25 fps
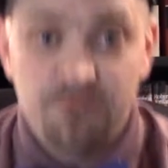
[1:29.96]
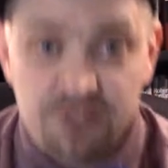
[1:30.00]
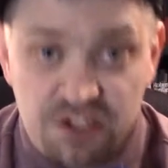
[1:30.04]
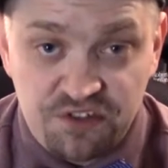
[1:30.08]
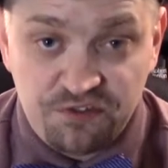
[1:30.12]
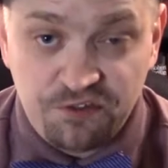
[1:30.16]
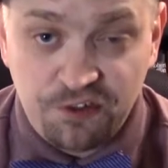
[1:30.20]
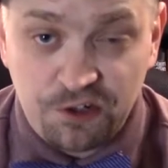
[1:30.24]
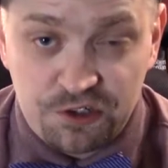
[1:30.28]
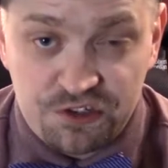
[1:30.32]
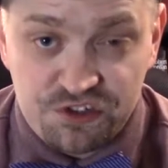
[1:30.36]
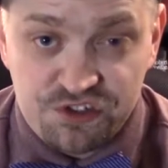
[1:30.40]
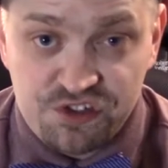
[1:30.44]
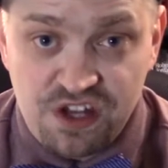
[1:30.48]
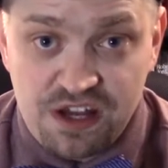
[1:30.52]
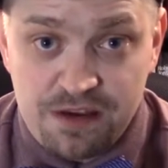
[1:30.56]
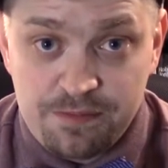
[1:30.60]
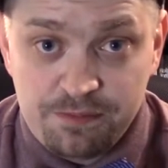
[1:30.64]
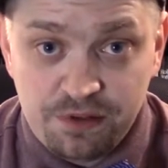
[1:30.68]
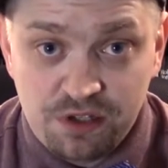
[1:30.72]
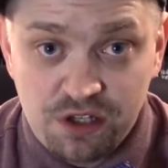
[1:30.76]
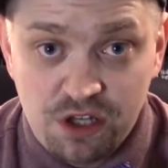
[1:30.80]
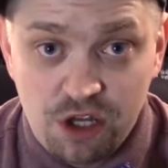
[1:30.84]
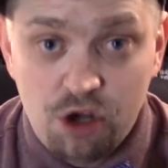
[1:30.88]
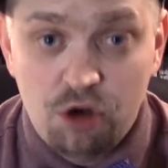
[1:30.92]
For this first
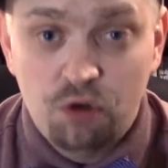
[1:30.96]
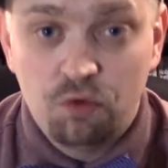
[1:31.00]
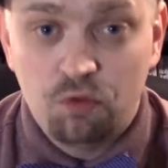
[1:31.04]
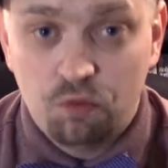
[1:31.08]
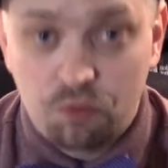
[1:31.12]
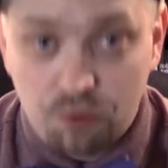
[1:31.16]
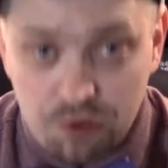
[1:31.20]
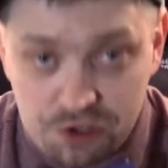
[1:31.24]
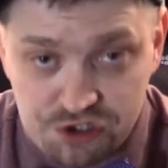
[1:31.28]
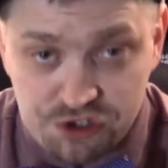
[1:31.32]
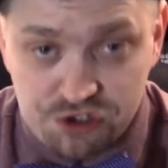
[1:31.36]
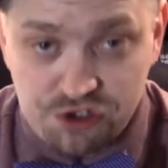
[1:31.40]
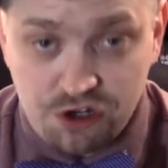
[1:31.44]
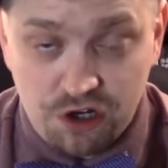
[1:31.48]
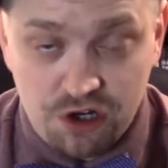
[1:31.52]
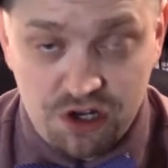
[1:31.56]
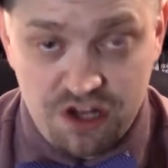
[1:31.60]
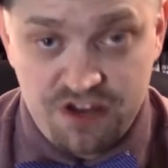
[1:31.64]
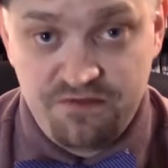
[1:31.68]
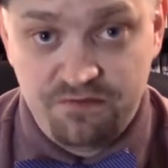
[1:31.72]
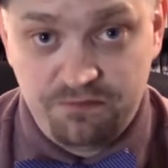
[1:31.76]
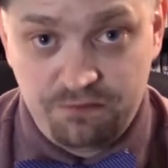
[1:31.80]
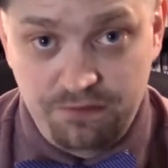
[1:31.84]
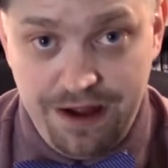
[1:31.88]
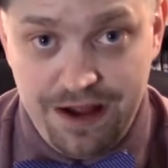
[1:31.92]
step, we're
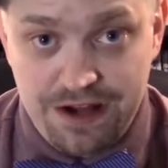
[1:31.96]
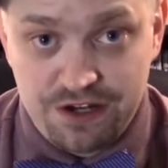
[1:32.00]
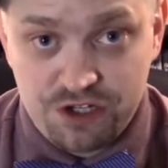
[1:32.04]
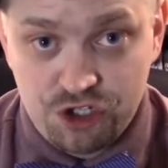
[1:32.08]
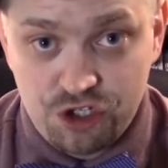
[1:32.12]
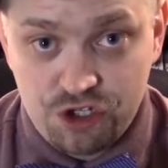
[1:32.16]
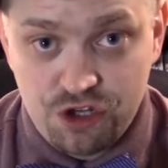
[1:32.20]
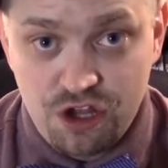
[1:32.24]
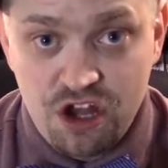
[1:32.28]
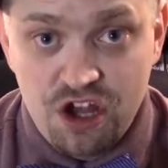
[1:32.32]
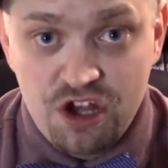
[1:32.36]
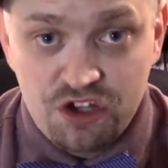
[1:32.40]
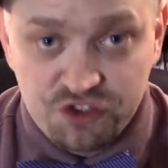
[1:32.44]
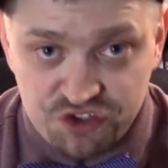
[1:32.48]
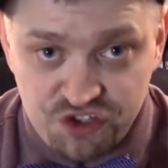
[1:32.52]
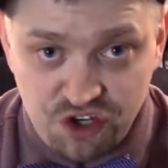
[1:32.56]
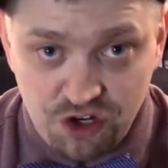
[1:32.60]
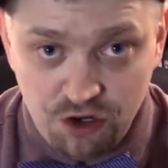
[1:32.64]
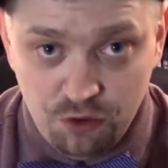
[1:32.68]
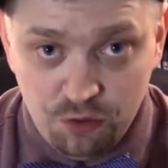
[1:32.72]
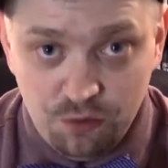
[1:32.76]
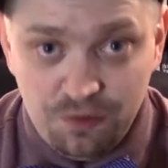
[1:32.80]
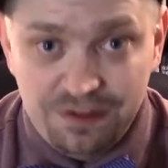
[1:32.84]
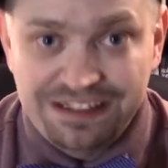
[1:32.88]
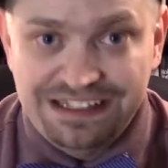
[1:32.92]
starting fresh.
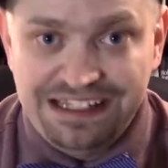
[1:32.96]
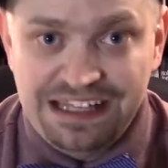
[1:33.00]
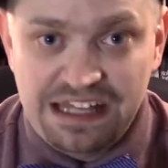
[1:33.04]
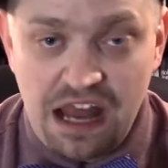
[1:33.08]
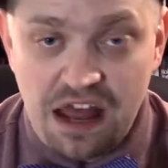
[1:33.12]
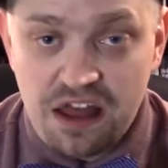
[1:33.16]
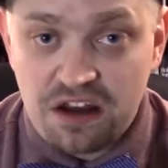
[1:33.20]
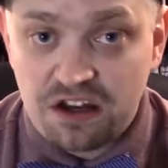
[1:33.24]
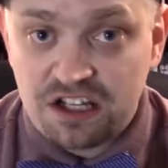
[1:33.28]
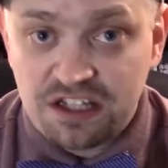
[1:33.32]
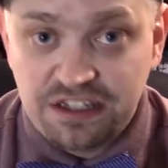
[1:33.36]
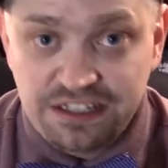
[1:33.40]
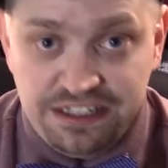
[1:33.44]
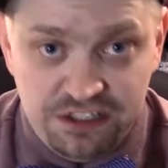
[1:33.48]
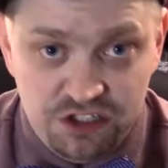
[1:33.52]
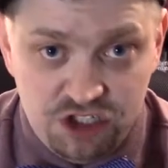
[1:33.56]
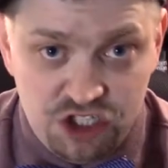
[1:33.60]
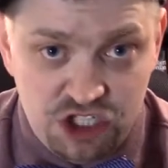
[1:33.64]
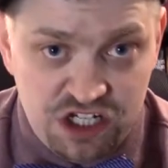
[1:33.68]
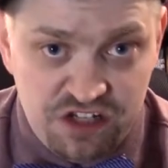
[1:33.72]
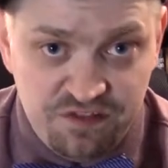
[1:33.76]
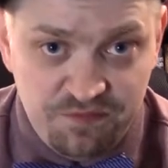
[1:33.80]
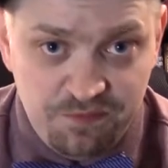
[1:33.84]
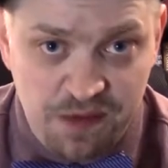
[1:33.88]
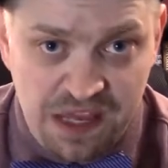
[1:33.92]
So get out a clean
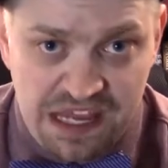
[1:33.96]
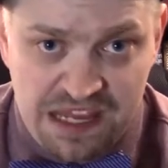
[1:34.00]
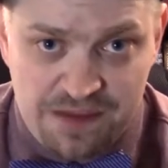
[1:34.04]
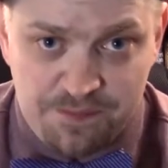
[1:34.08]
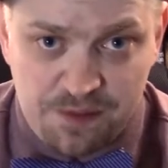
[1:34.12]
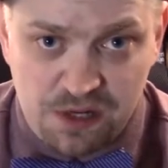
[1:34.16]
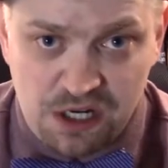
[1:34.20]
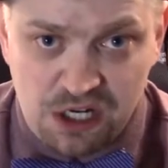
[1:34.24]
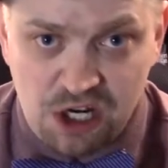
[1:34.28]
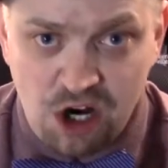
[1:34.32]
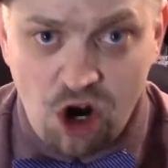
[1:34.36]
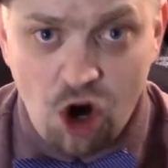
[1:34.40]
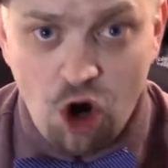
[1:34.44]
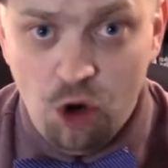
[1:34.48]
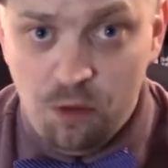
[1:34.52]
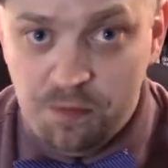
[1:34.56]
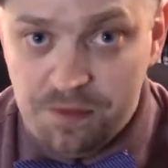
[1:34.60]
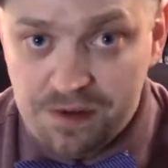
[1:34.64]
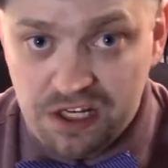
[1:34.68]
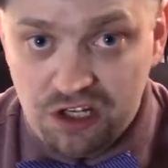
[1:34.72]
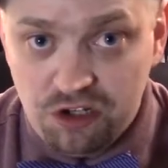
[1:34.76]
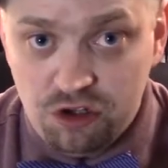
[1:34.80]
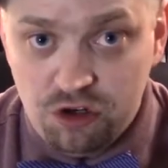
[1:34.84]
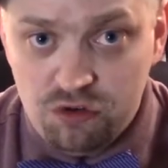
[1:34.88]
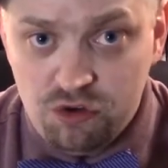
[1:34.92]
sheet of paper,
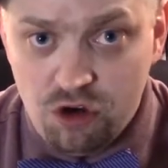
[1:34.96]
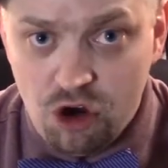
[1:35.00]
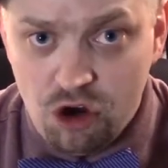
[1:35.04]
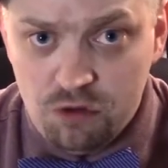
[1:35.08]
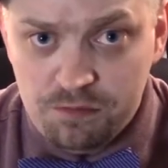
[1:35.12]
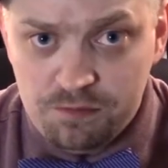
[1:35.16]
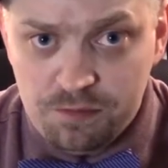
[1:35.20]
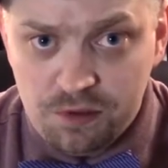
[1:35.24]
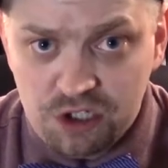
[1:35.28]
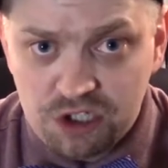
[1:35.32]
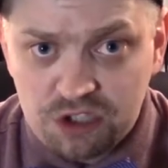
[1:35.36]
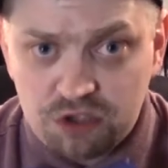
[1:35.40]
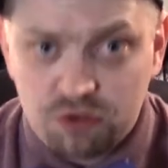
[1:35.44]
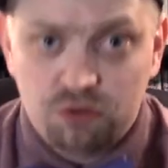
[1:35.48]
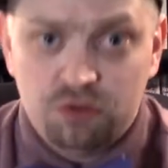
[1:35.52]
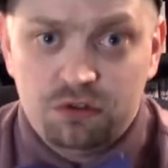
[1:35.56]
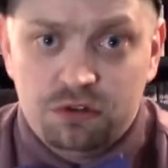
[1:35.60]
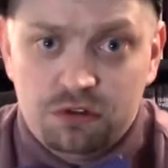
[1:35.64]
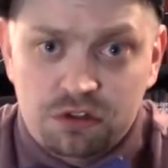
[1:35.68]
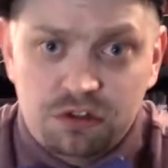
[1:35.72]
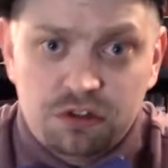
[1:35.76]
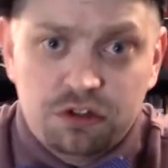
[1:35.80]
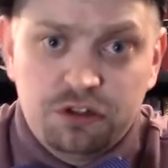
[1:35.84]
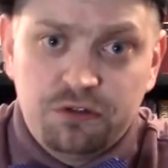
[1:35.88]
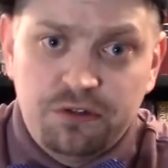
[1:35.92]
open a new notebook,
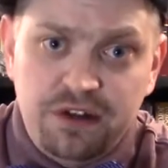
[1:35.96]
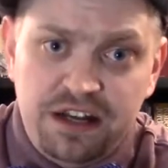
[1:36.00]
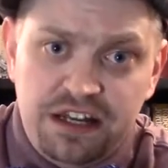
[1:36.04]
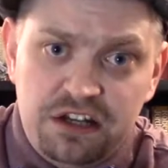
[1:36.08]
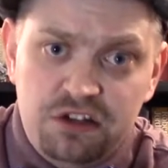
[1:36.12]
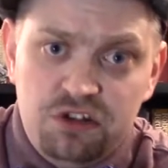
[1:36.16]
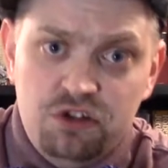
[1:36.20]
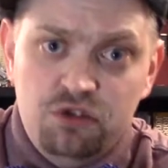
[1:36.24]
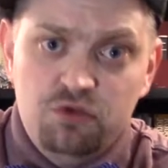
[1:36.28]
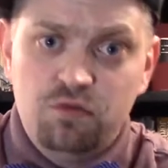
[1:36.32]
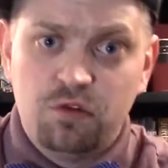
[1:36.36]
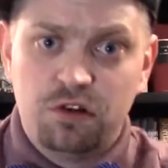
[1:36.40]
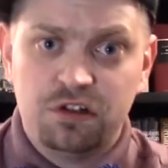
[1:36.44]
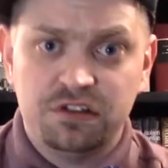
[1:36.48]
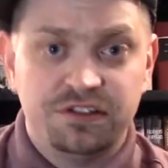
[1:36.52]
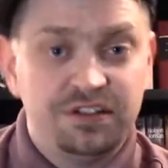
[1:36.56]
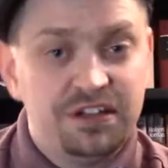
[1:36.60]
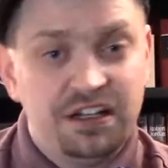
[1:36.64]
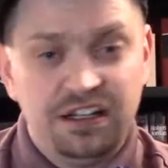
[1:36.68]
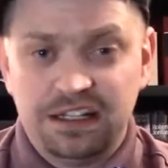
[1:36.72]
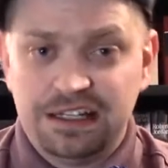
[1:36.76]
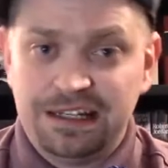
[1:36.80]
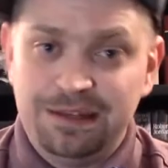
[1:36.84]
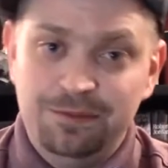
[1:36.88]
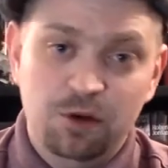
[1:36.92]
or create a new Word
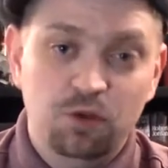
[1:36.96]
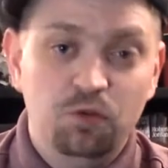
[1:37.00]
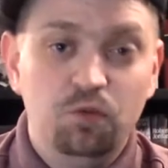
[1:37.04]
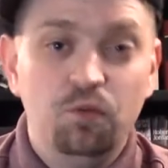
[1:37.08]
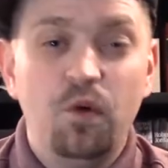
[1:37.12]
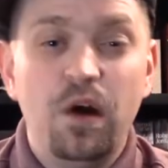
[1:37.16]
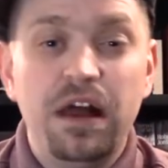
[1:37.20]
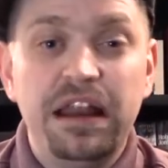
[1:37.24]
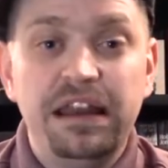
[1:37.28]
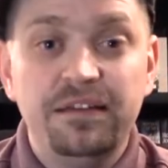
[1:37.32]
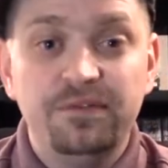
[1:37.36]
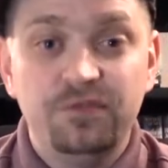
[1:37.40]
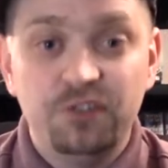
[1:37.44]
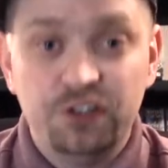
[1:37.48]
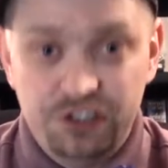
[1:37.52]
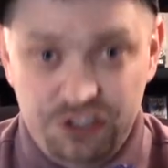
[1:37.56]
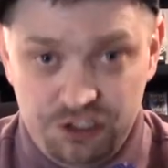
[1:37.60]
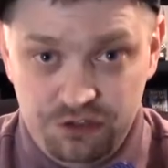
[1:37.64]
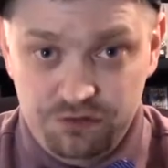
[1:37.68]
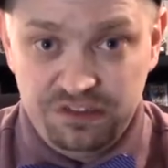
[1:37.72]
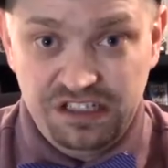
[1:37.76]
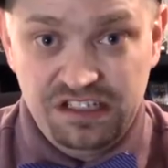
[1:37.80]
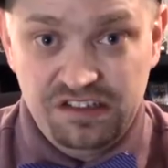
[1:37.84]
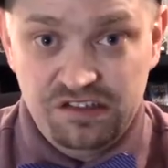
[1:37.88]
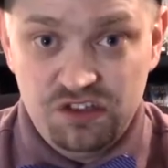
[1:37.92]
document, whatever
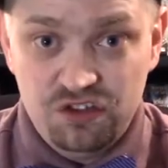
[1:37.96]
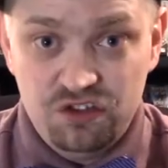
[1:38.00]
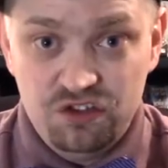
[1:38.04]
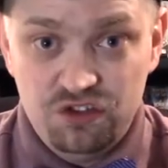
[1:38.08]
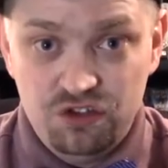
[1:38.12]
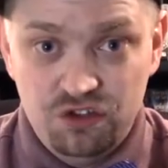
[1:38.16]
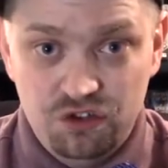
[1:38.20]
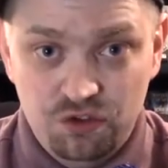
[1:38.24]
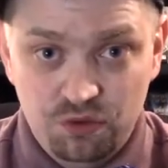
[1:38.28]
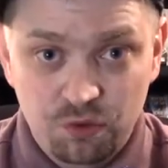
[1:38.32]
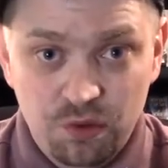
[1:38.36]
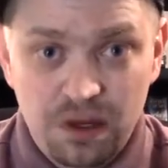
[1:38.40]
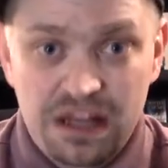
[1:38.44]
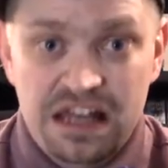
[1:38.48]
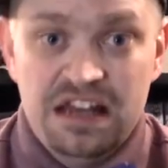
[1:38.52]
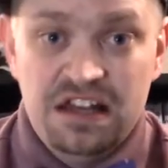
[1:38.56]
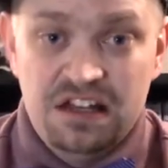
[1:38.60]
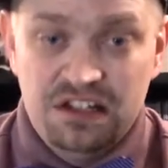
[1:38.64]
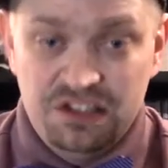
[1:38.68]
you need to do.